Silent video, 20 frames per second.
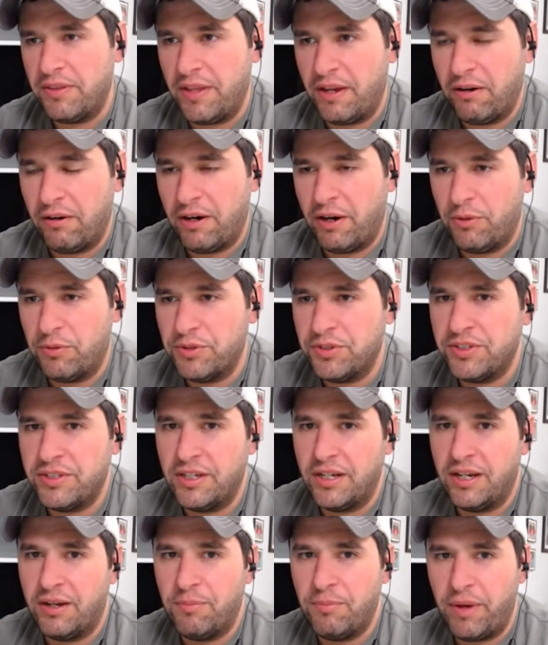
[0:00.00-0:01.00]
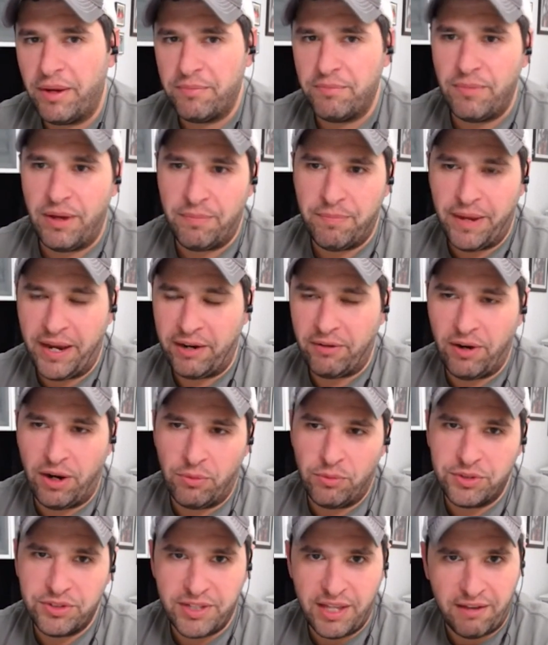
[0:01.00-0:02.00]
There, I was uh, my my background
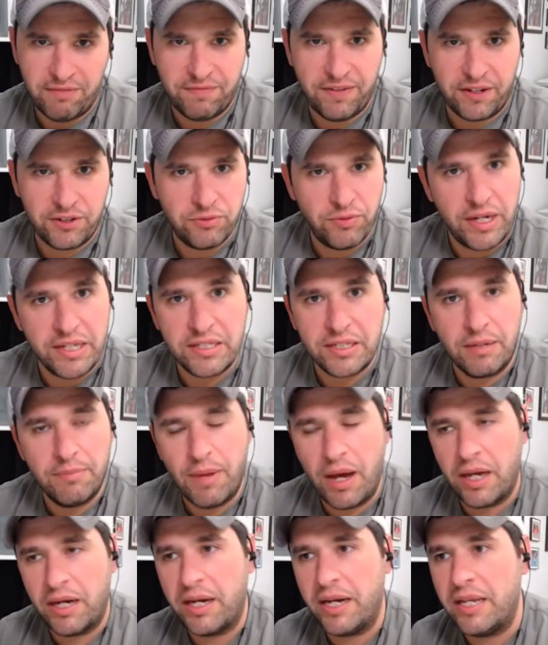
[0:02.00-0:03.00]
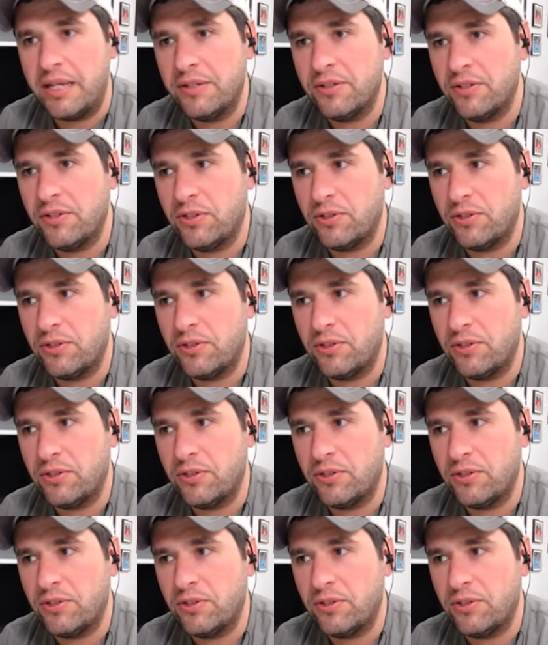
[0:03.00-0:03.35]
was FX rates, commodities.